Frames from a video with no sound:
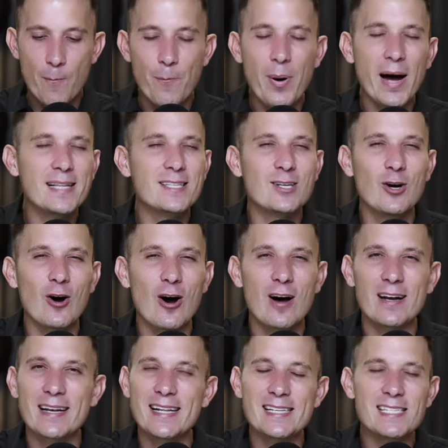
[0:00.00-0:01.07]
But
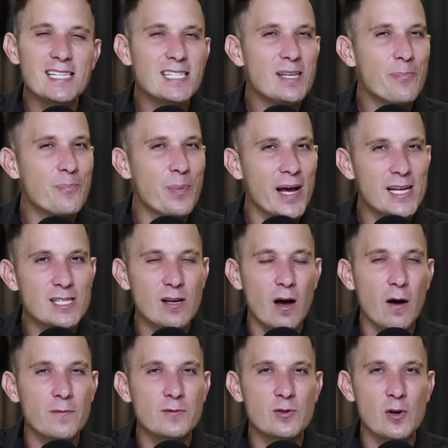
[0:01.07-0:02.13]
God, this is a place
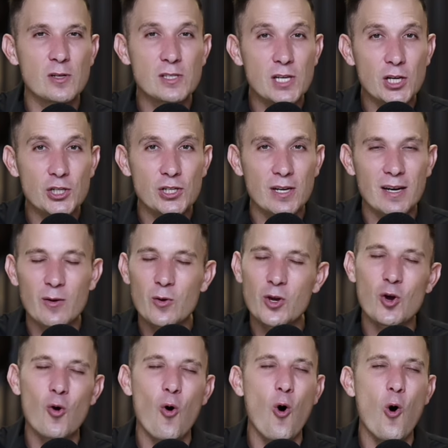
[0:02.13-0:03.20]
of transition.
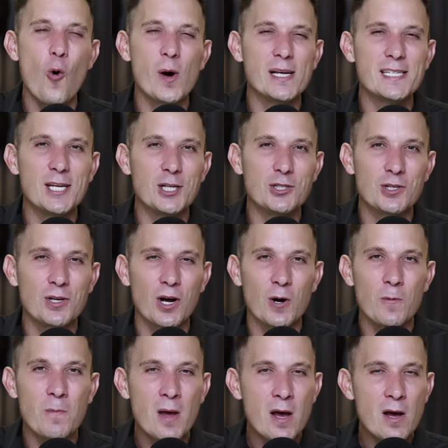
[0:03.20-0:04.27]
You always need to
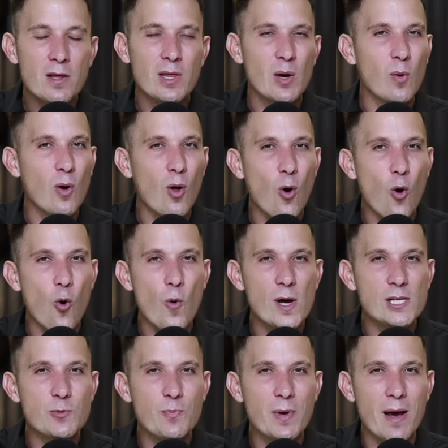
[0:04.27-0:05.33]
know there will
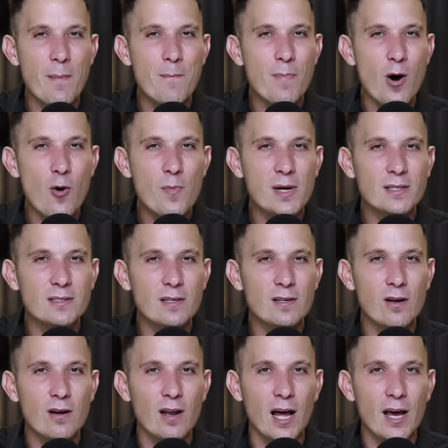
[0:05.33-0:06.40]
always be a moment in
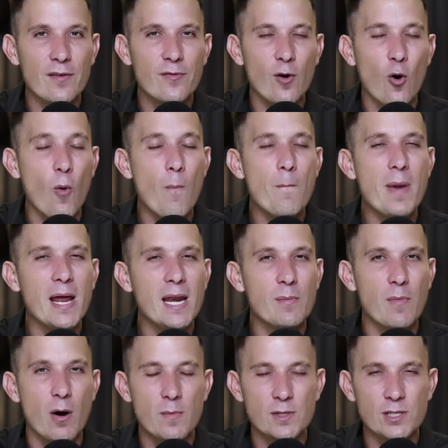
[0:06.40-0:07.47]
your life, or many
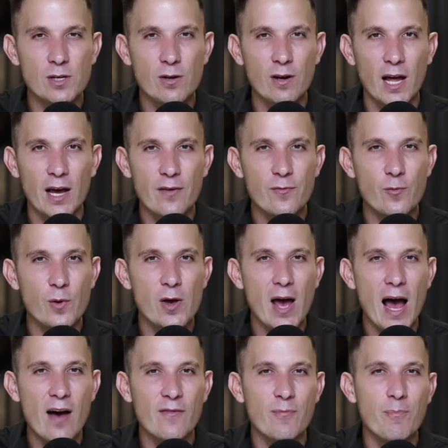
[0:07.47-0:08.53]
moments in your life, where you
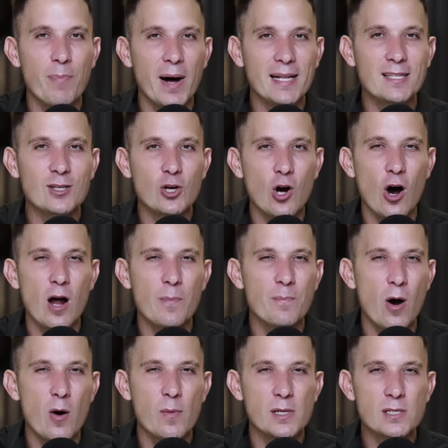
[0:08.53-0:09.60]
have but God
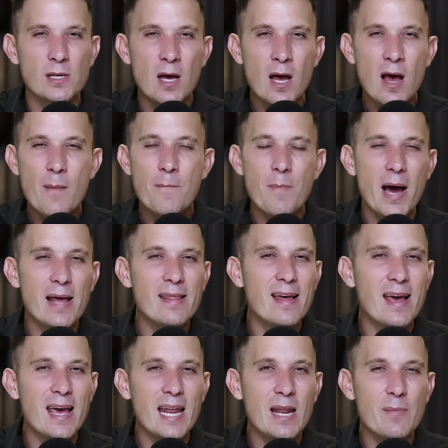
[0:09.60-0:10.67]
moments. May the
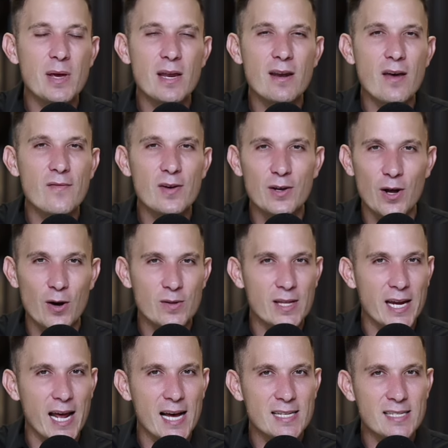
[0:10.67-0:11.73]
enemy never know that
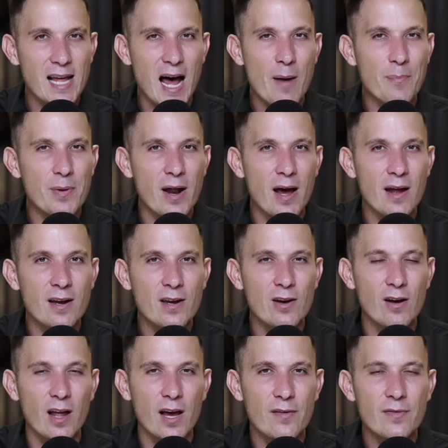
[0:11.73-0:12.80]
he has the upper hand in your
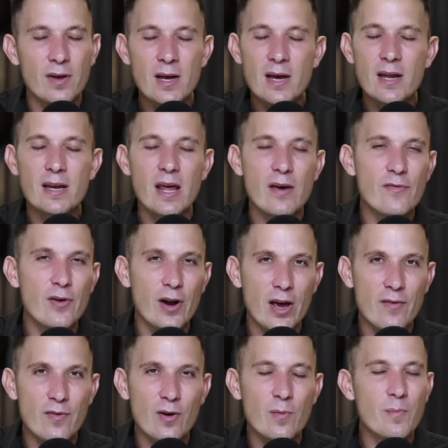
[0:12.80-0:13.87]
life, never
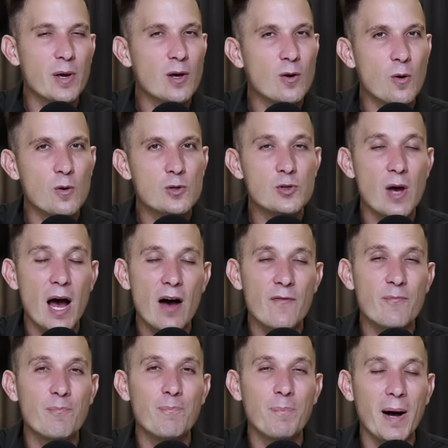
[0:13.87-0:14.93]
ever, because you have
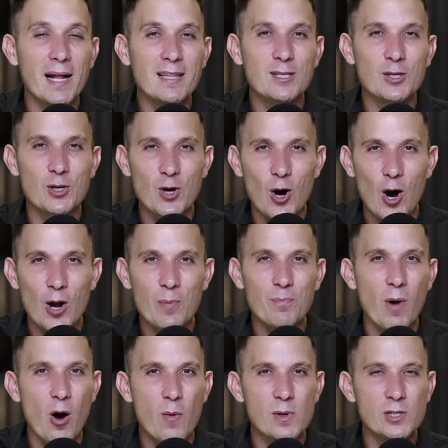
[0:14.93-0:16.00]
but God
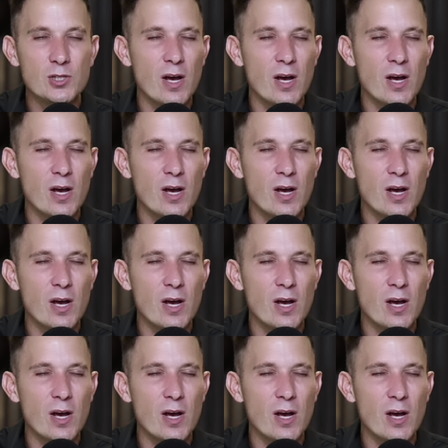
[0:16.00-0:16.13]
moments.